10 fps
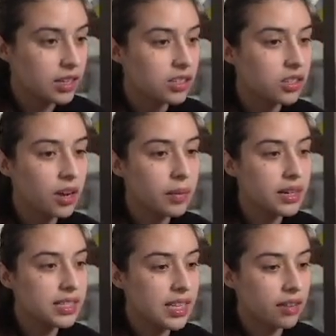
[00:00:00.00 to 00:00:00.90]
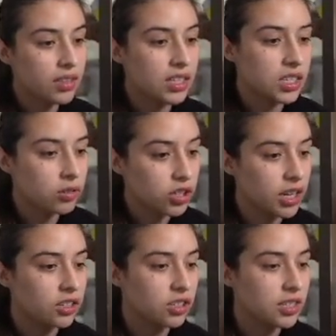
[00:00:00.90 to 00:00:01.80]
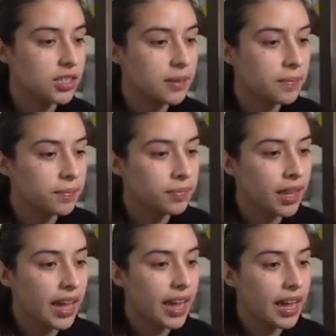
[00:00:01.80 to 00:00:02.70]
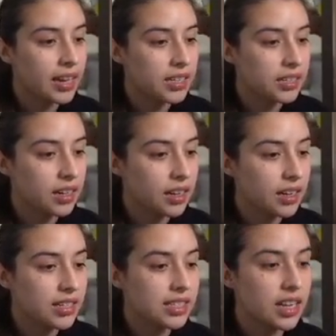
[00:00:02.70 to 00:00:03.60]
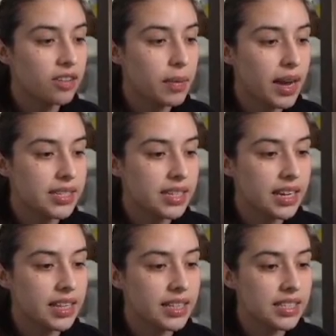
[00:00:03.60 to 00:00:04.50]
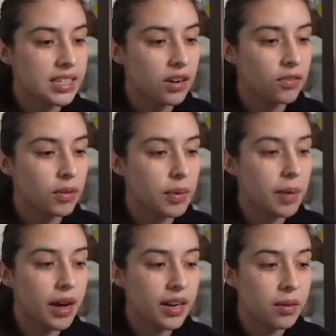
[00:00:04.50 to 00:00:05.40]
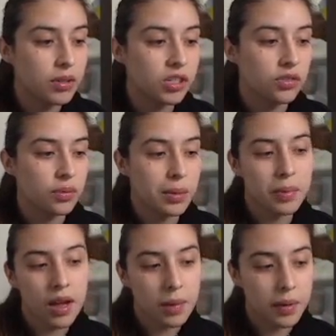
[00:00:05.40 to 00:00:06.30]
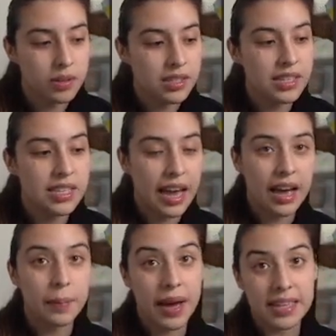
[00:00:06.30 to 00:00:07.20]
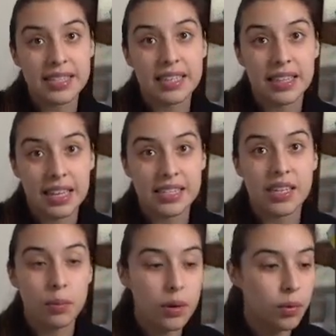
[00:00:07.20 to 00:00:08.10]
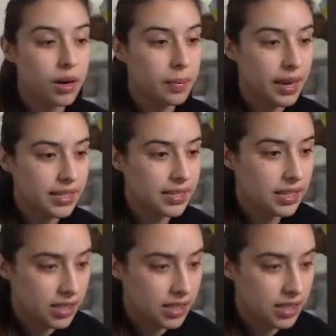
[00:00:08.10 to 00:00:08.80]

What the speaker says: So now I'm going to save these new changes, and instead of passing in this stuff from the body, which is from the blog post, let's pass in the things that we want to pass in.